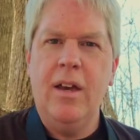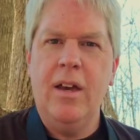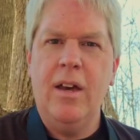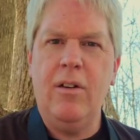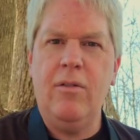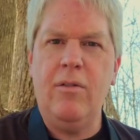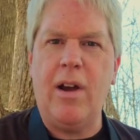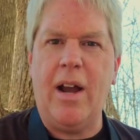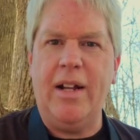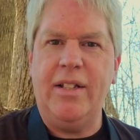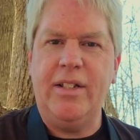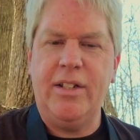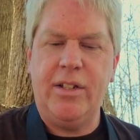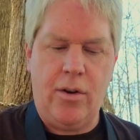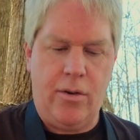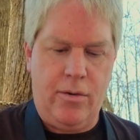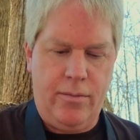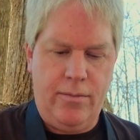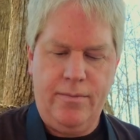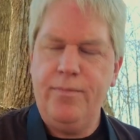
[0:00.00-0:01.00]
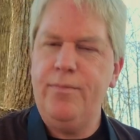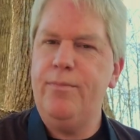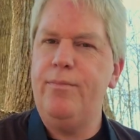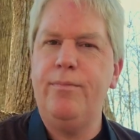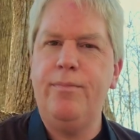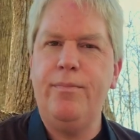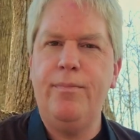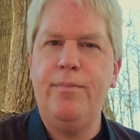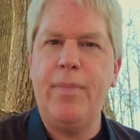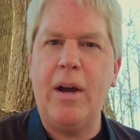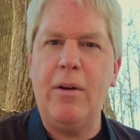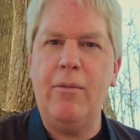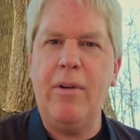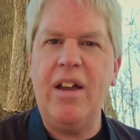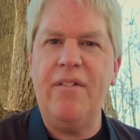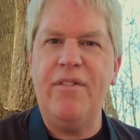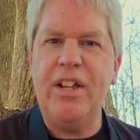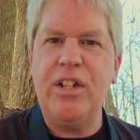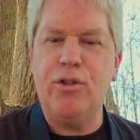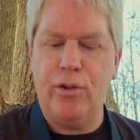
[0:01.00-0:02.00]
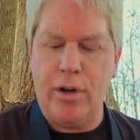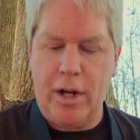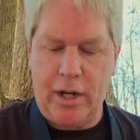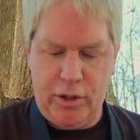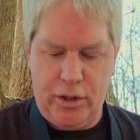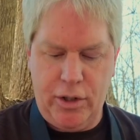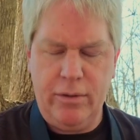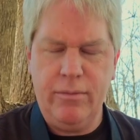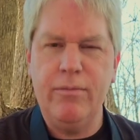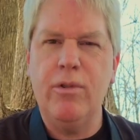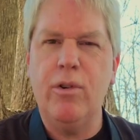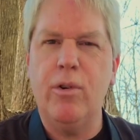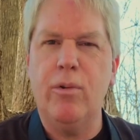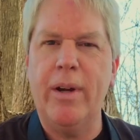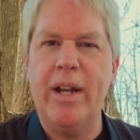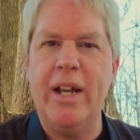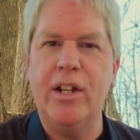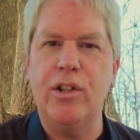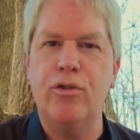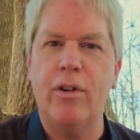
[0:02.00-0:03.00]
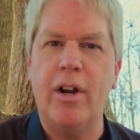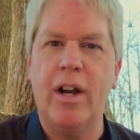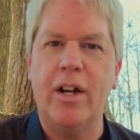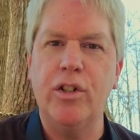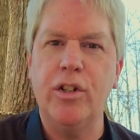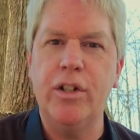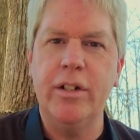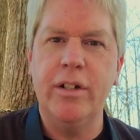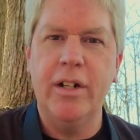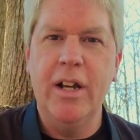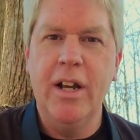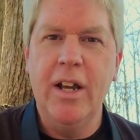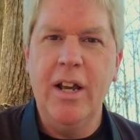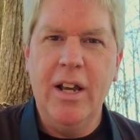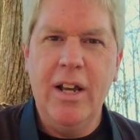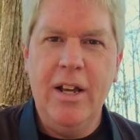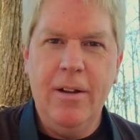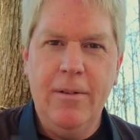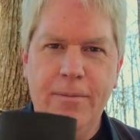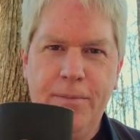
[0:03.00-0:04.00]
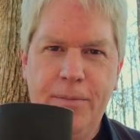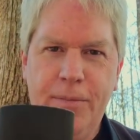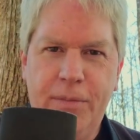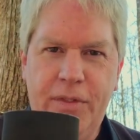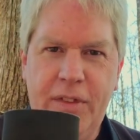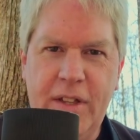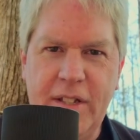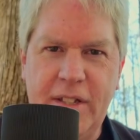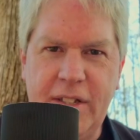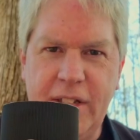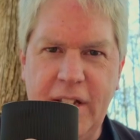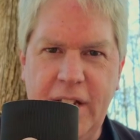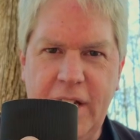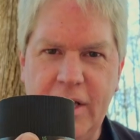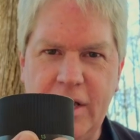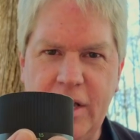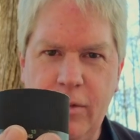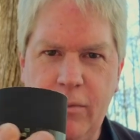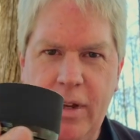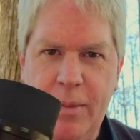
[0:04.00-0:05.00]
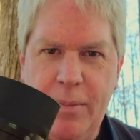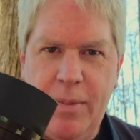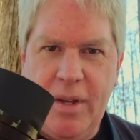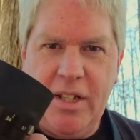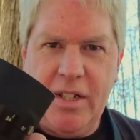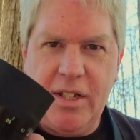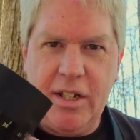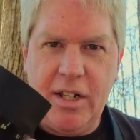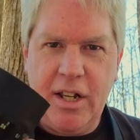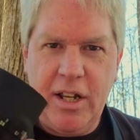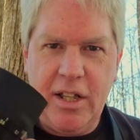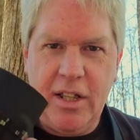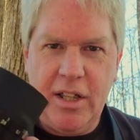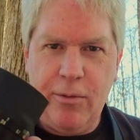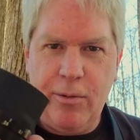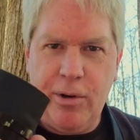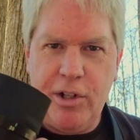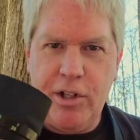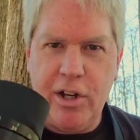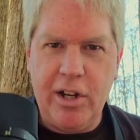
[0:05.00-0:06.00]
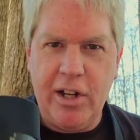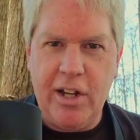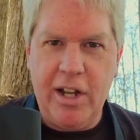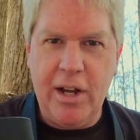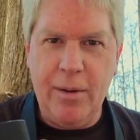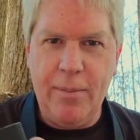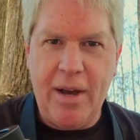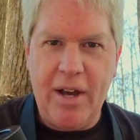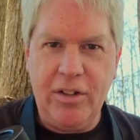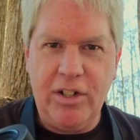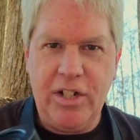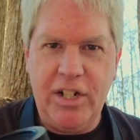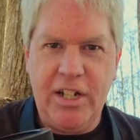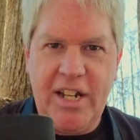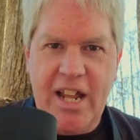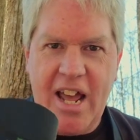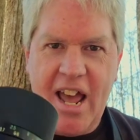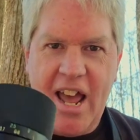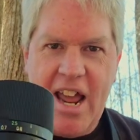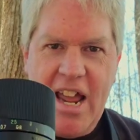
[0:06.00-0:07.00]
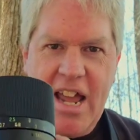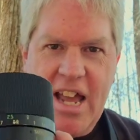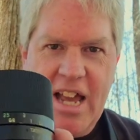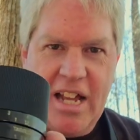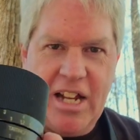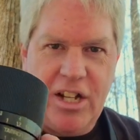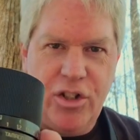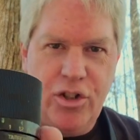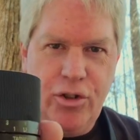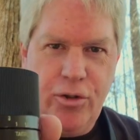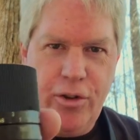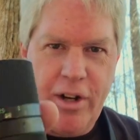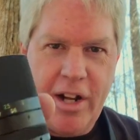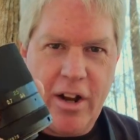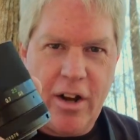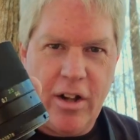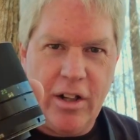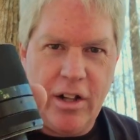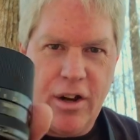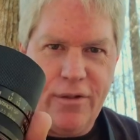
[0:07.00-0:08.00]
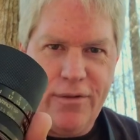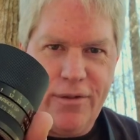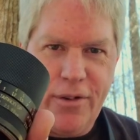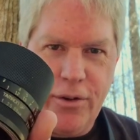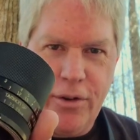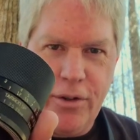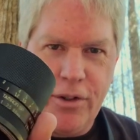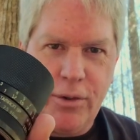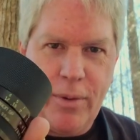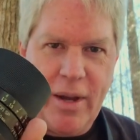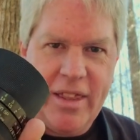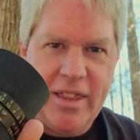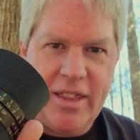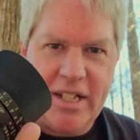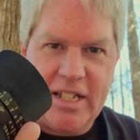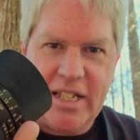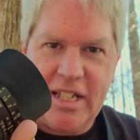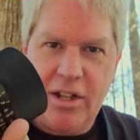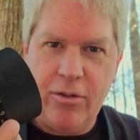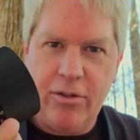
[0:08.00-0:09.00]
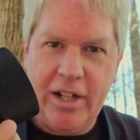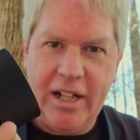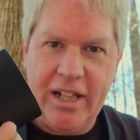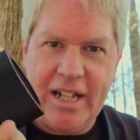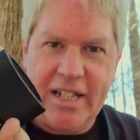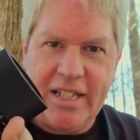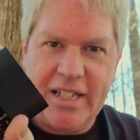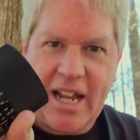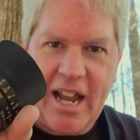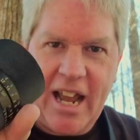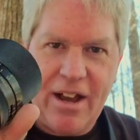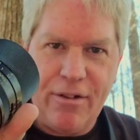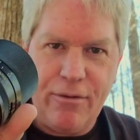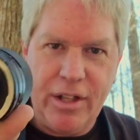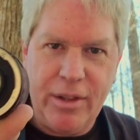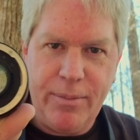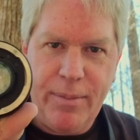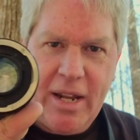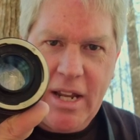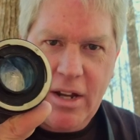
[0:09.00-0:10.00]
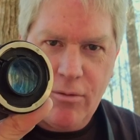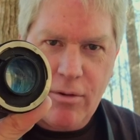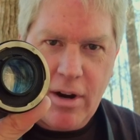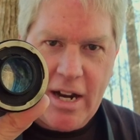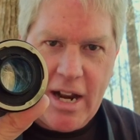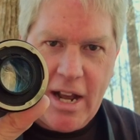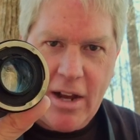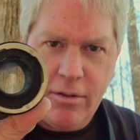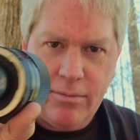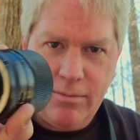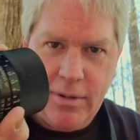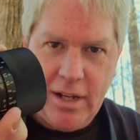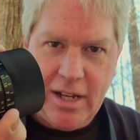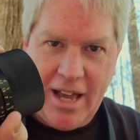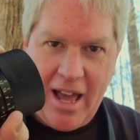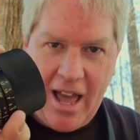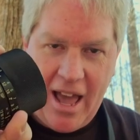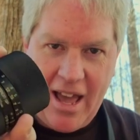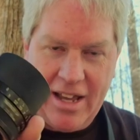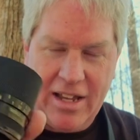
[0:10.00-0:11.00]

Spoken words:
All right, so by way of introduction or reintroduction, this is the wee beast that we're talking about today and shooting all our photos with. It's the only lens I have with me right now.